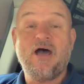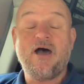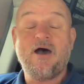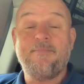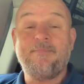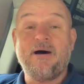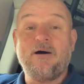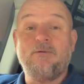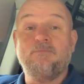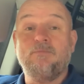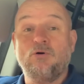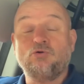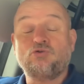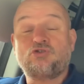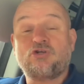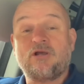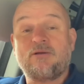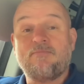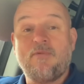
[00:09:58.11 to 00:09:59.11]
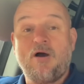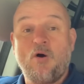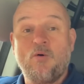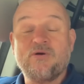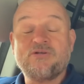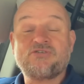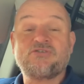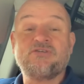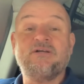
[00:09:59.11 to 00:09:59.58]
about mulching
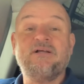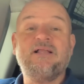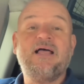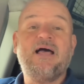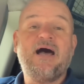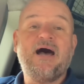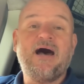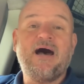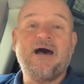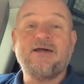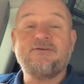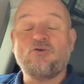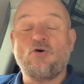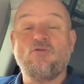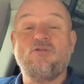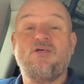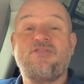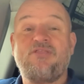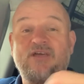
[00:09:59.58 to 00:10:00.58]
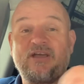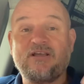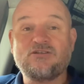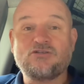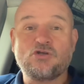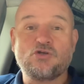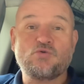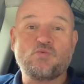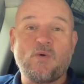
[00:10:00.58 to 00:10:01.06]
mowers and other
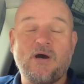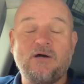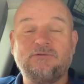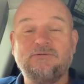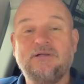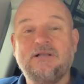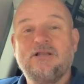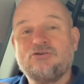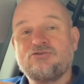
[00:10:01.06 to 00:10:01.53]
things as well.